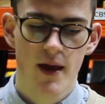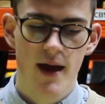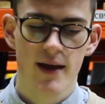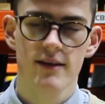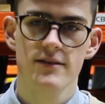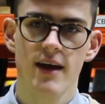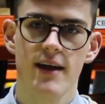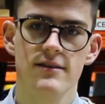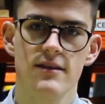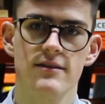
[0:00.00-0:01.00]
and
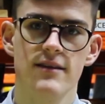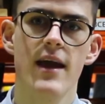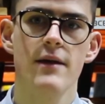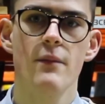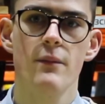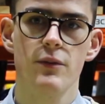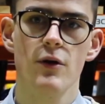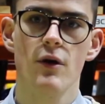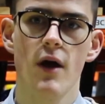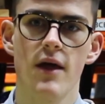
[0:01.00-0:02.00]
contains the same
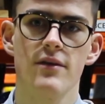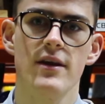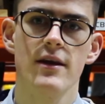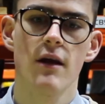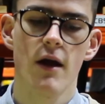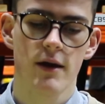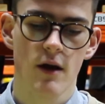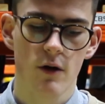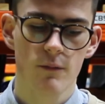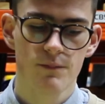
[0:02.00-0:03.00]
pure ethylene
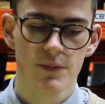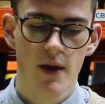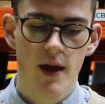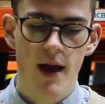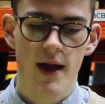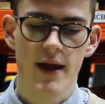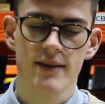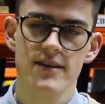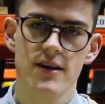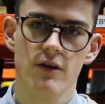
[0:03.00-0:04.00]
glycol and
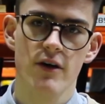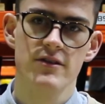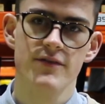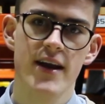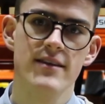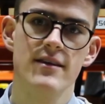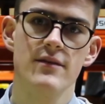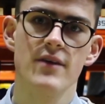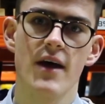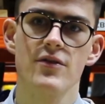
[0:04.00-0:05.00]
anti-corrosive
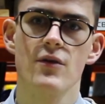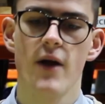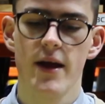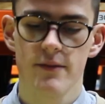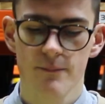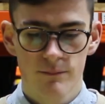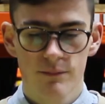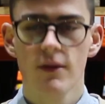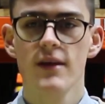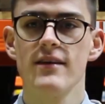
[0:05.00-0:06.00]
additives as the red.
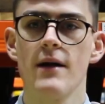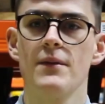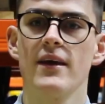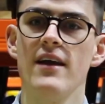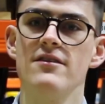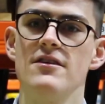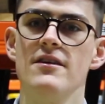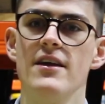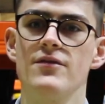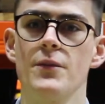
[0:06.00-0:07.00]
Its
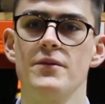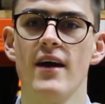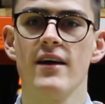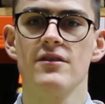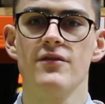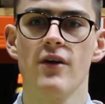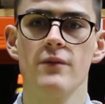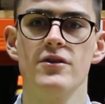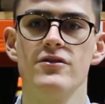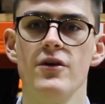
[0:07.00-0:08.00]
application is for protection for
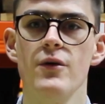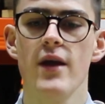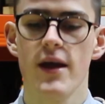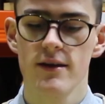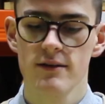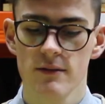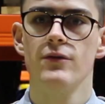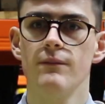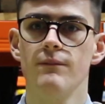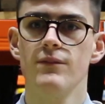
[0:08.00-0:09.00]
up to 2 years.
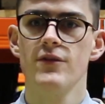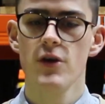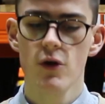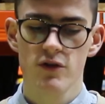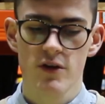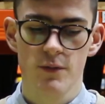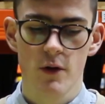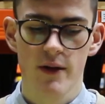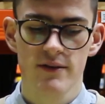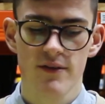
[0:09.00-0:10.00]
To use this
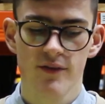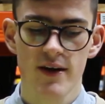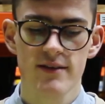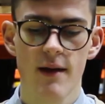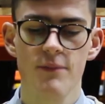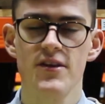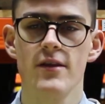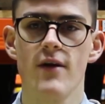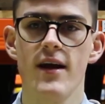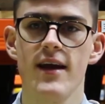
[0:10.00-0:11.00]
blue antifreeze, empty
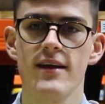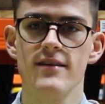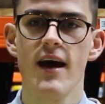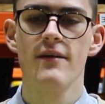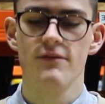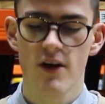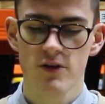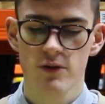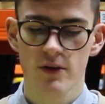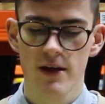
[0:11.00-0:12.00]
the radiator and
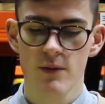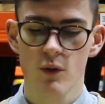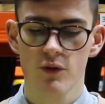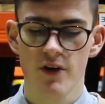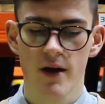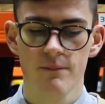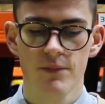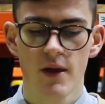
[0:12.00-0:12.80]
flush with clean water.